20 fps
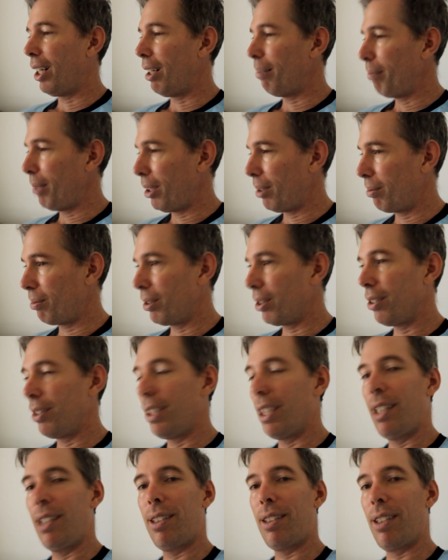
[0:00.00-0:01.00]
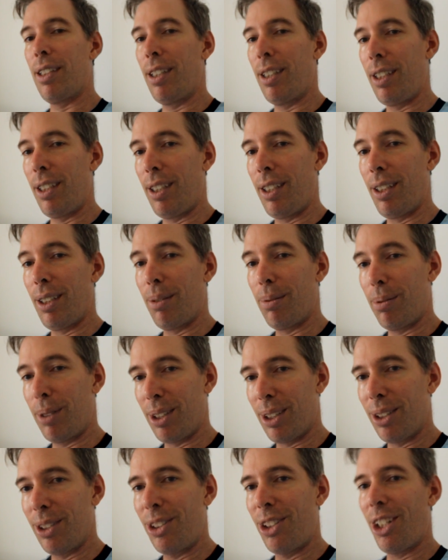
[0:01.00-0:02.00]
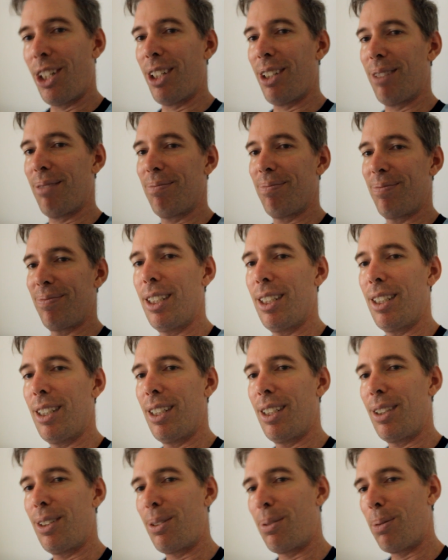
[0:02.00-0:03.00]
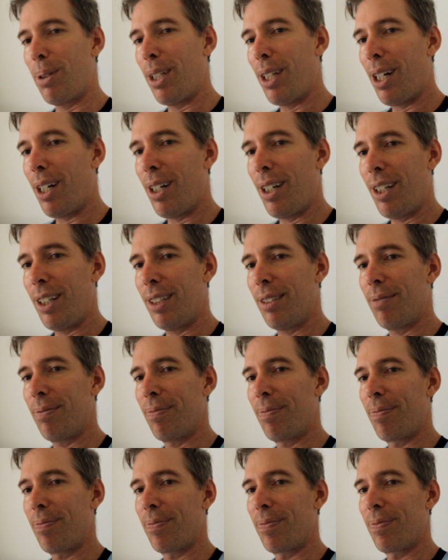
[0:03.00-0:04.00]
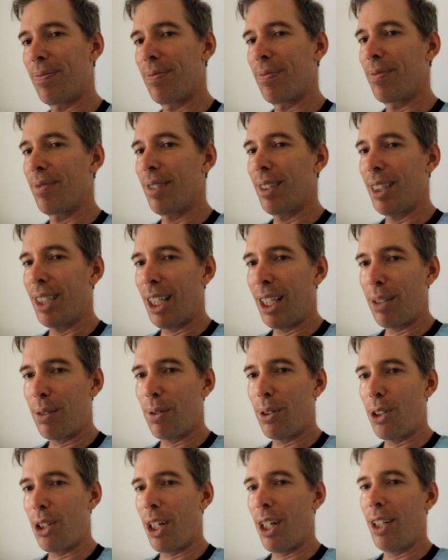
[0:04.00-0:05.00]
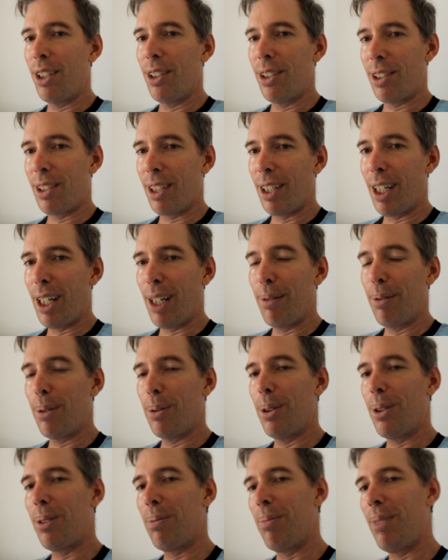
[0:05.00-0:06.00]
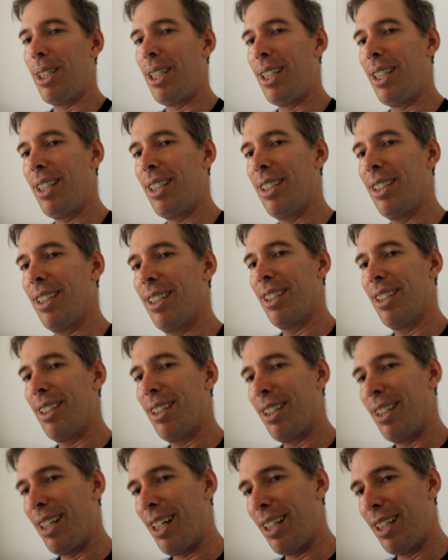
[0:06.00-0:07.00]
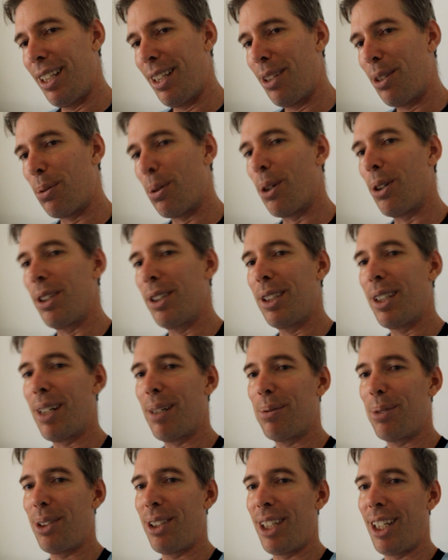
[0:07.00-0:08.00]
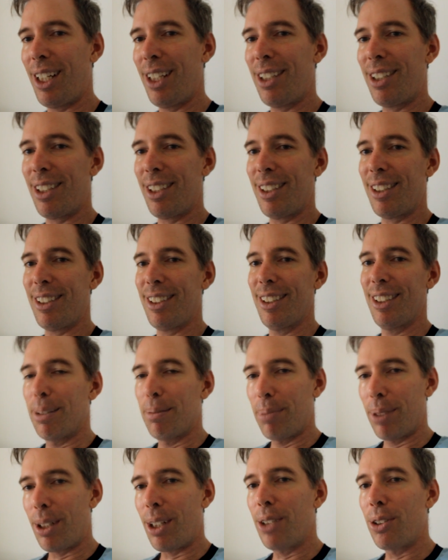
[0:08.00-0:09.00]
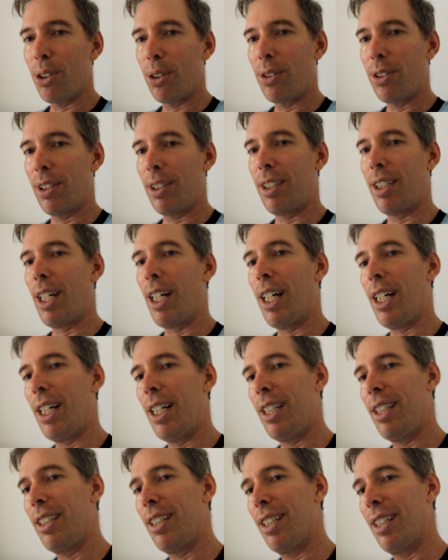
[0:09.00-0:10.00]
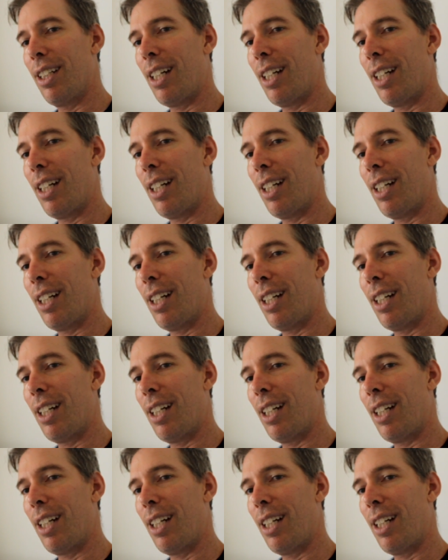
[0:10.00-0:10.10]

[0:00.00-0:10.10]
I met a real nice lady, a real gem. And sweetheart, thanks for sharing your saliva with me and the enthralling conversation. But all jokes aside,